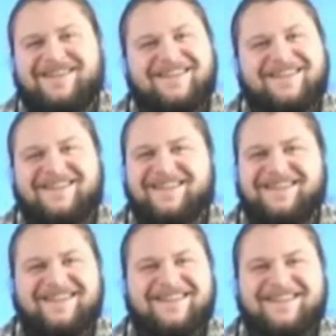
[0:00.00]

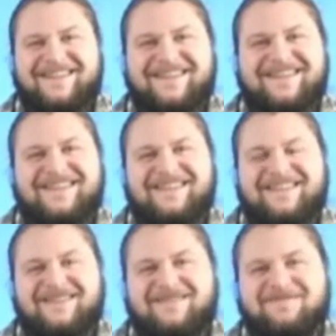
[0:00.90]

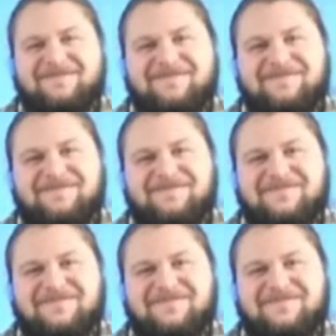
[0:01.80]
(silent)